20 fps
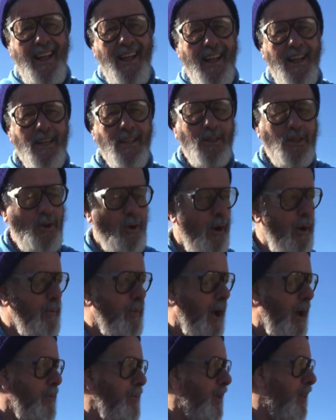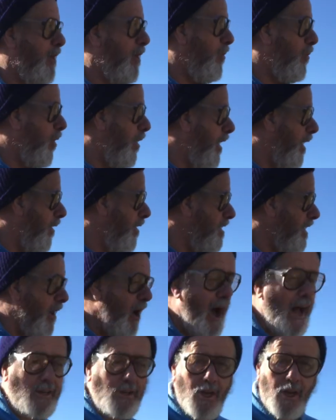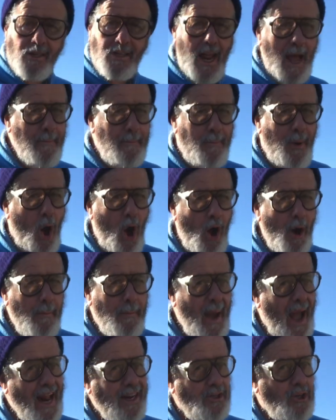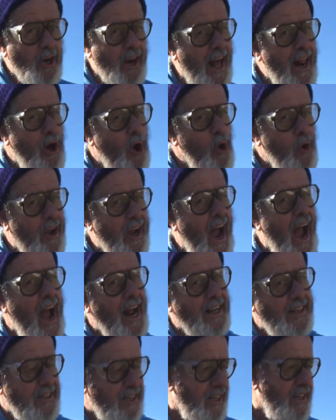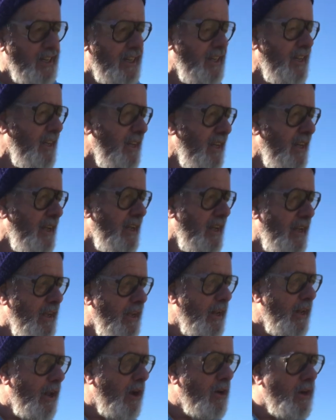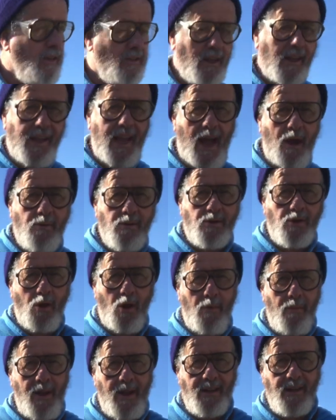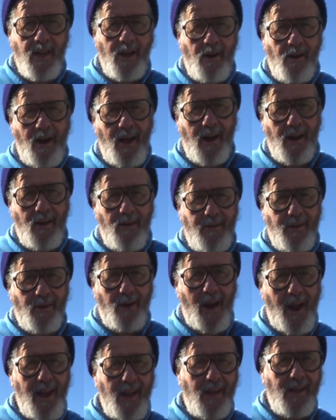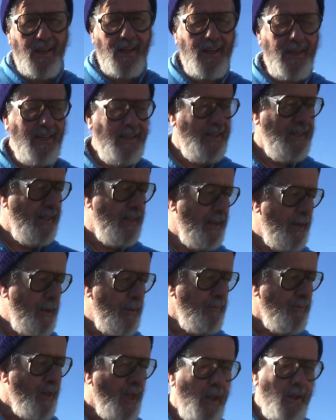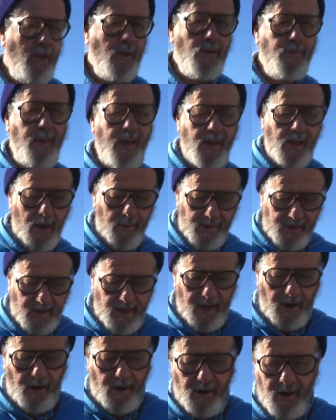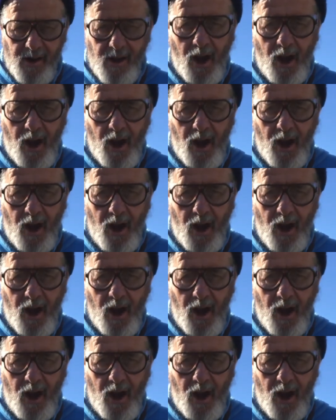His story might be a little more interesting. Oh, I took that ball bat to that old cat. You know, because a cat was going to make dinner out of you, right? It was become a dinner.